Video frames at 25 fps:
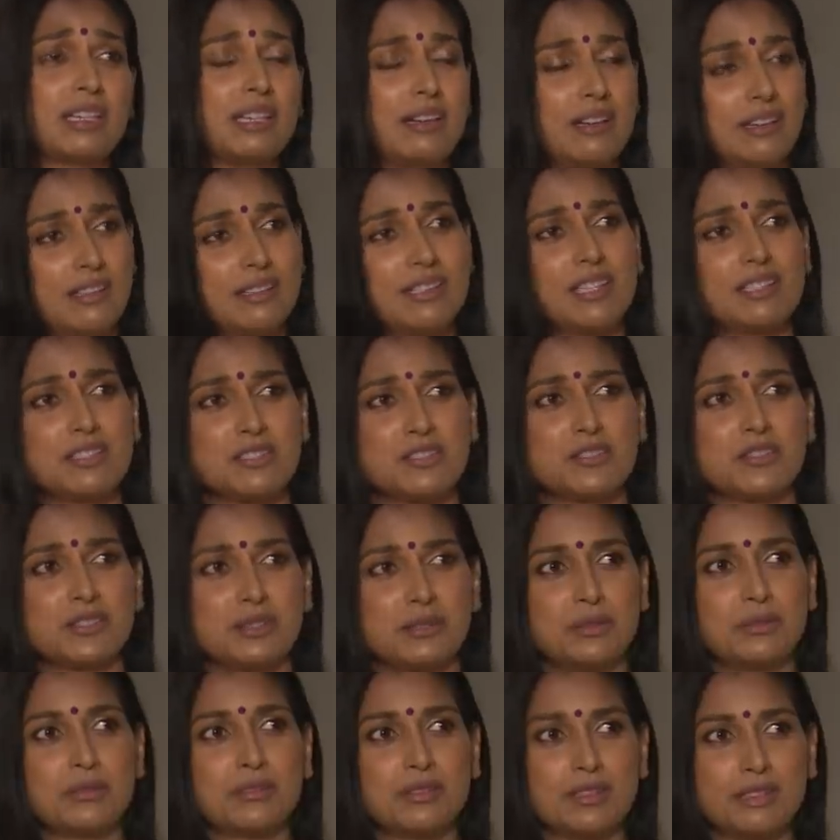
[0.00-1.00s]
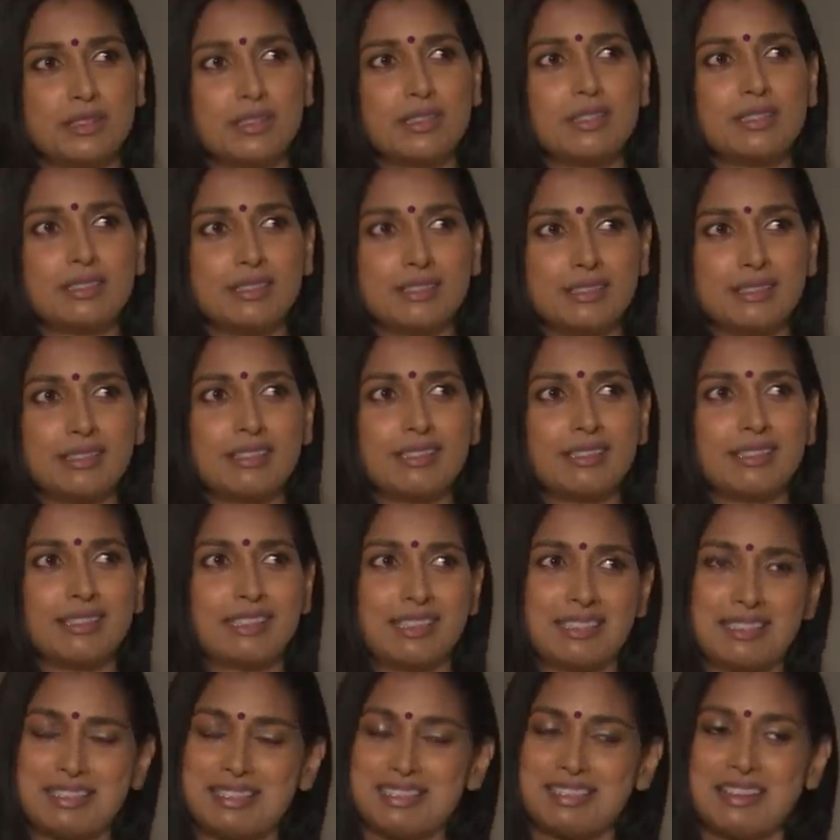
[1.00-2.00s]
Yeah, that's true.
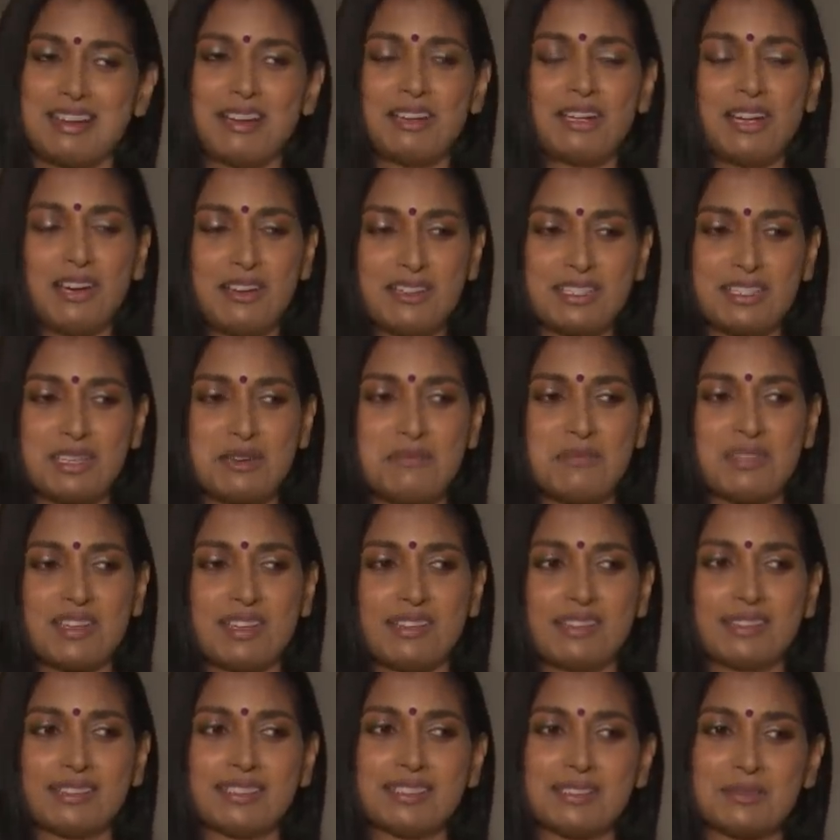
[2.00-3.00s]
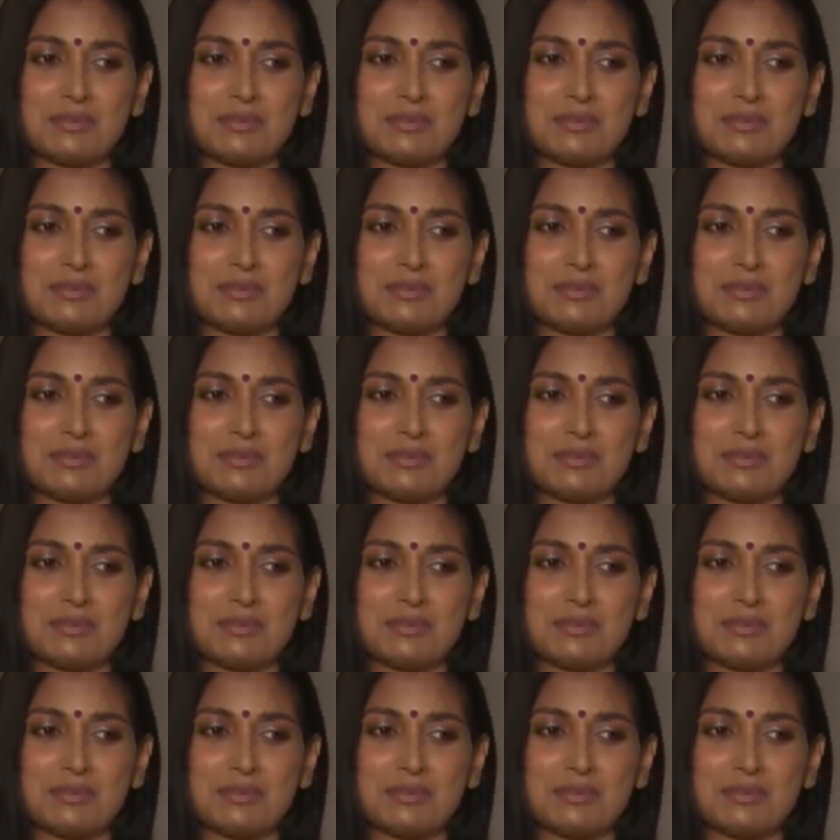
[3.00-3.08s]
Yes, I'll ask him that.